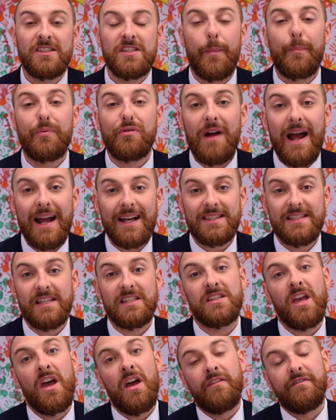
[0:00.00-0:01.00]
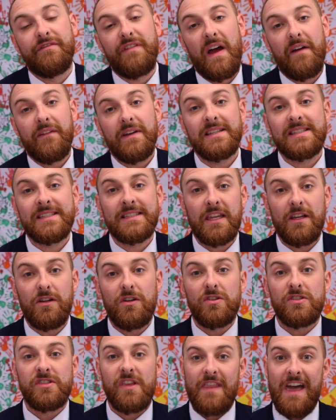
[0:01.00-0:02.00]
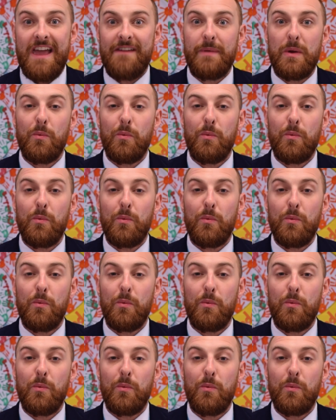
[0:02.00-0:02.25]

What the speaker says: to practice various skills that they've